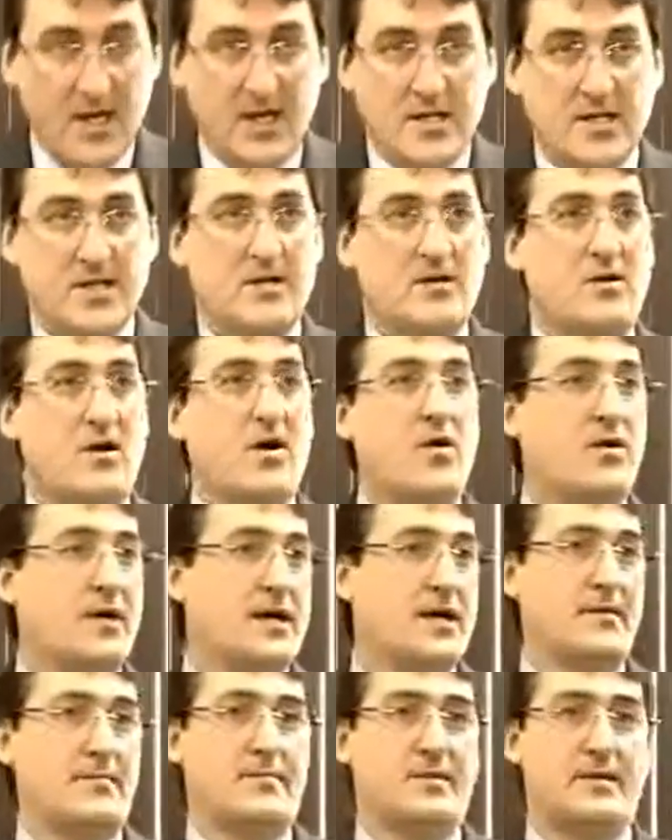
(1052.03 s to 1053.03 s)
You know,
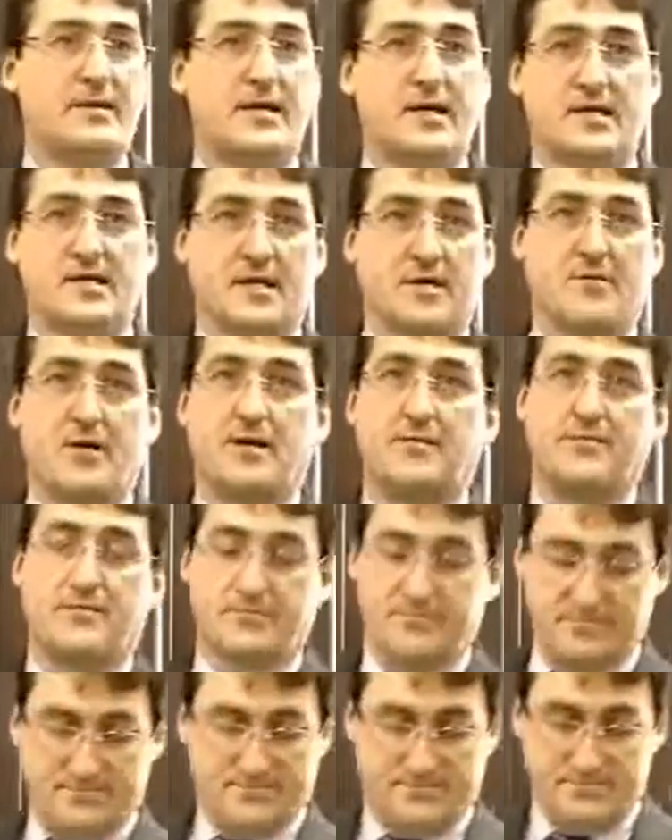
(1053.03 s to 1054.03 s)
OHIP is a great
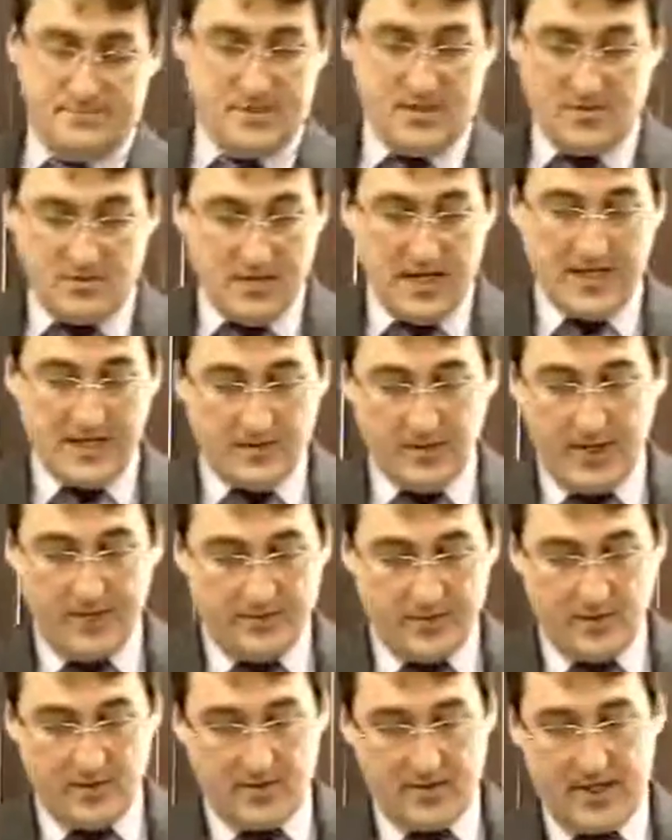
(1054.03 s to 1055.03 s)

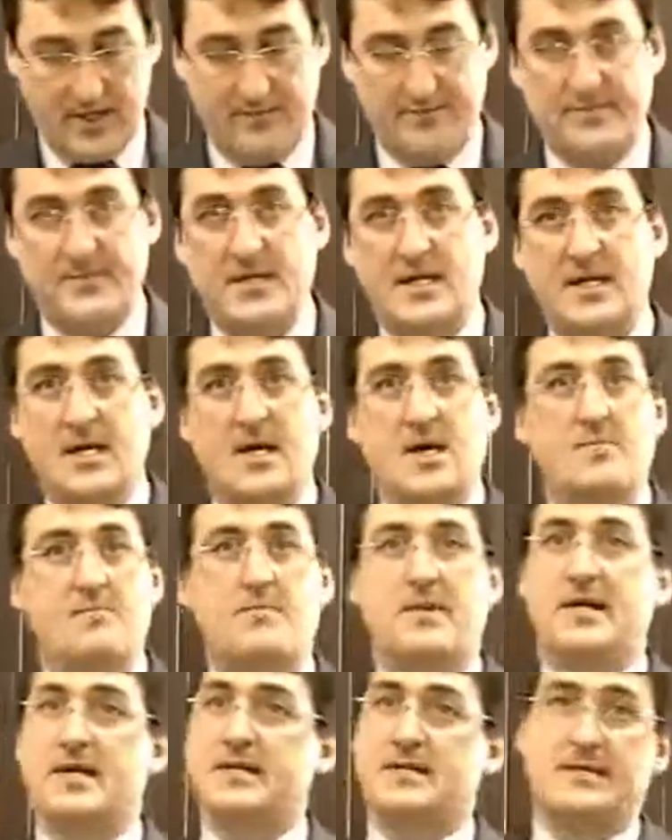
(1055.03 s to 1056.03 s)
program,
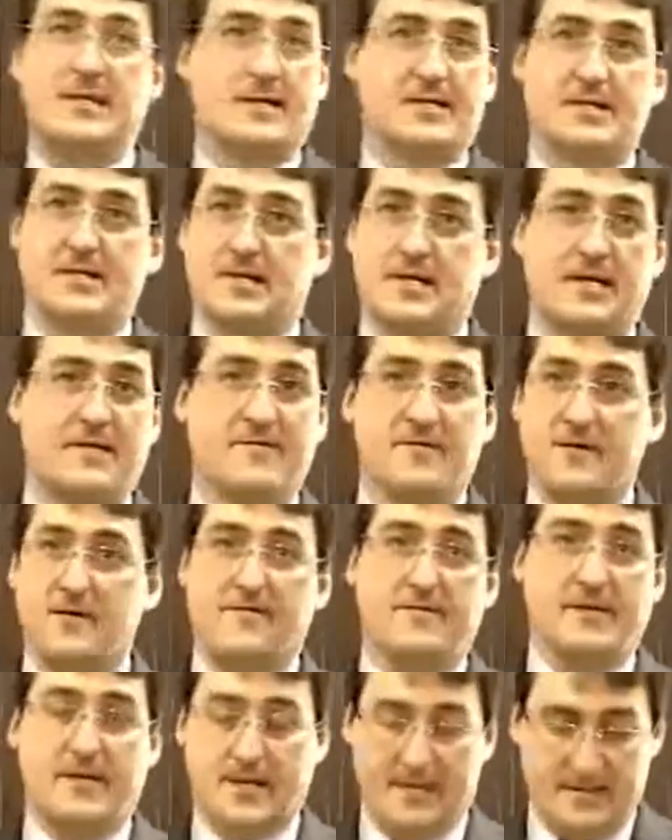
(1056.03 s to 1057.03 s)
but it doesn't cover
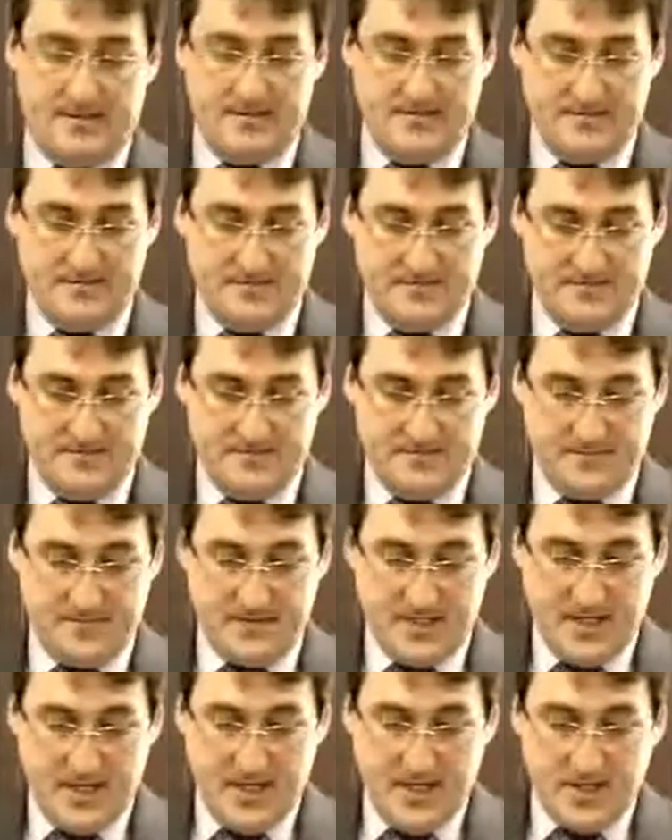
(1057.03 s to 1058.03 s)
everything.
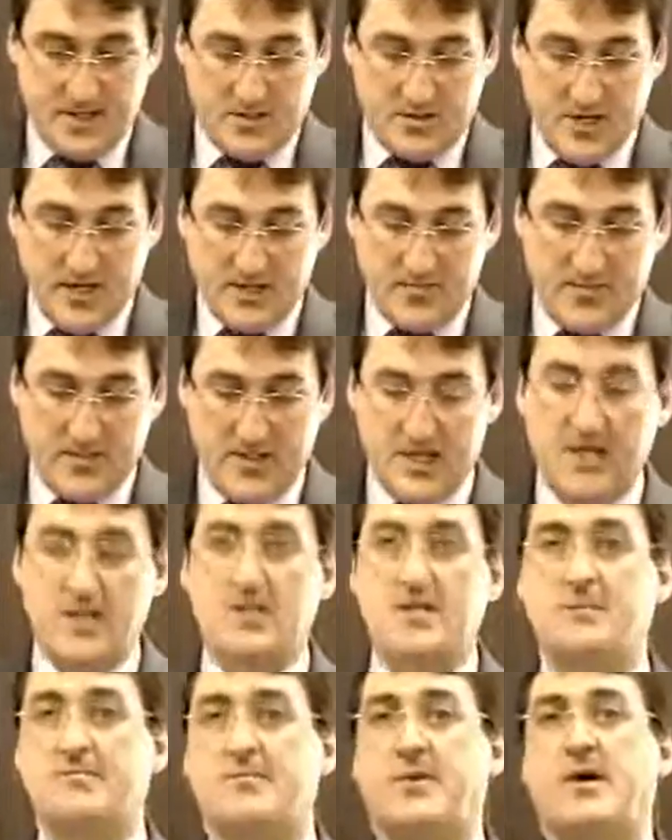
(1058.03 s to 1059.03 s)

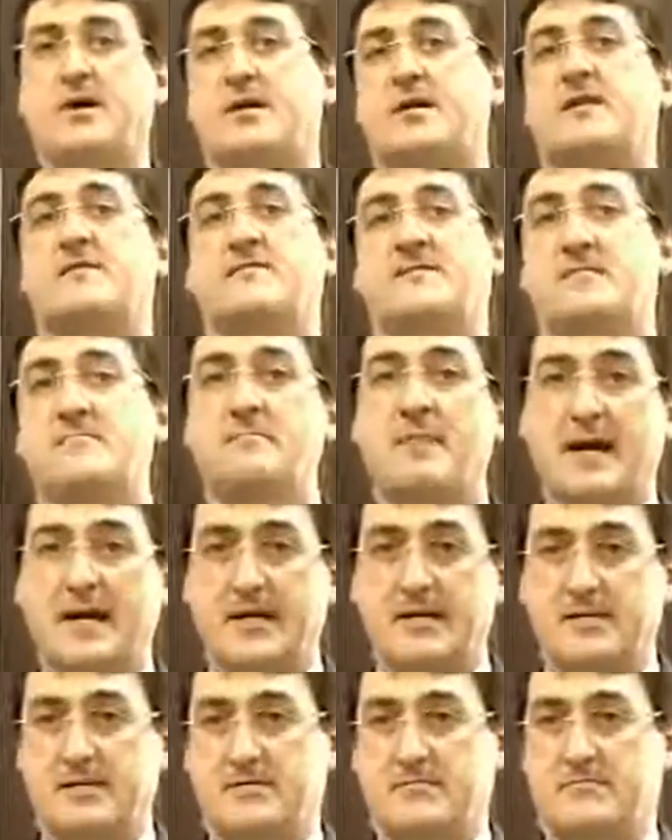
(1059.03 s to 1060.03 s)
Transportation and parking for
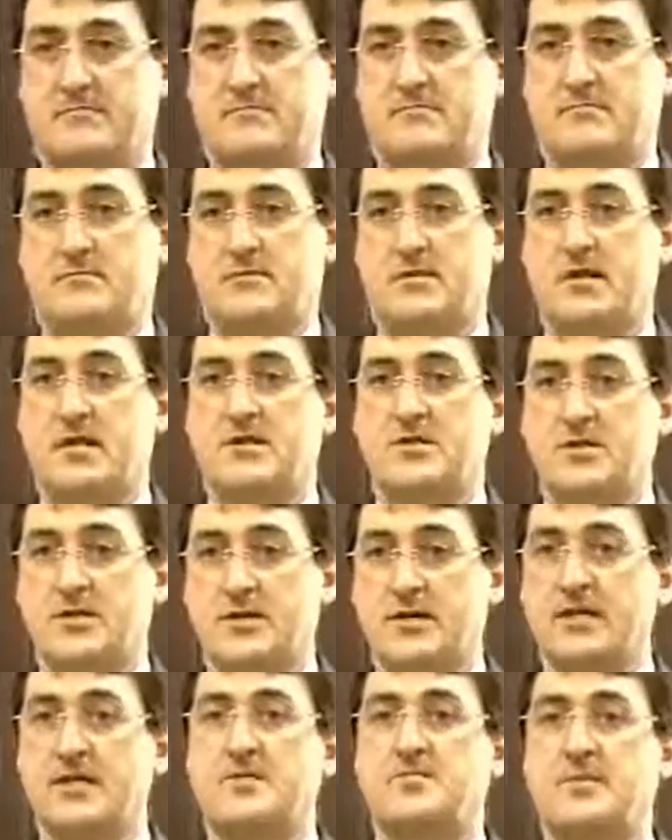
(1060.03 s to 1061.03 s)
Michael
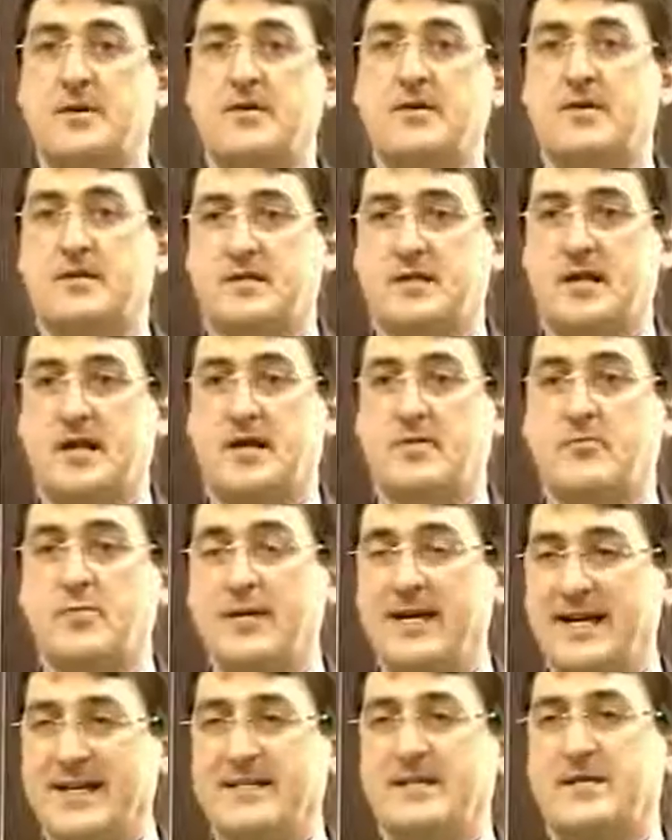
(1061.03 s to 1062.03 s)
during this period of time,
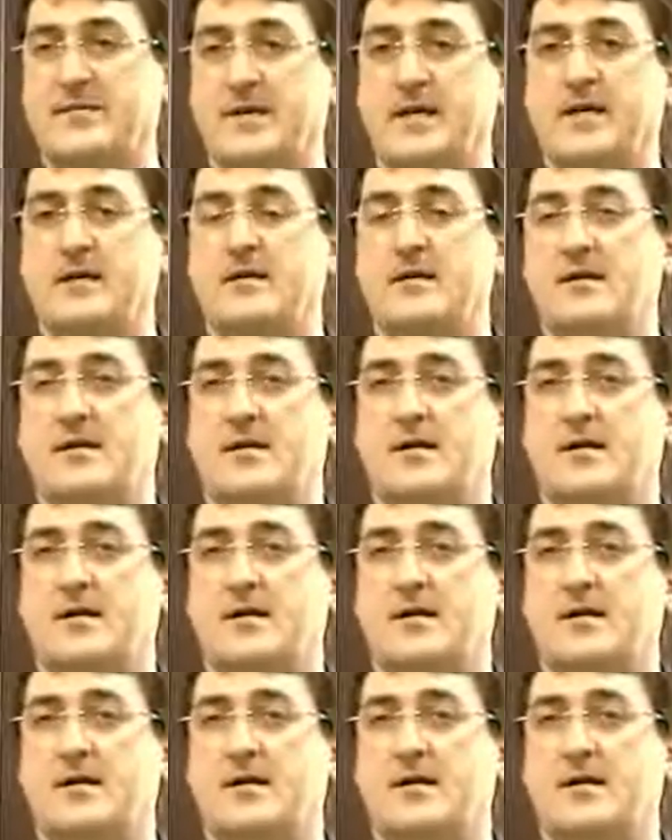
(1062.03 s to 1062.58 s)
we estimate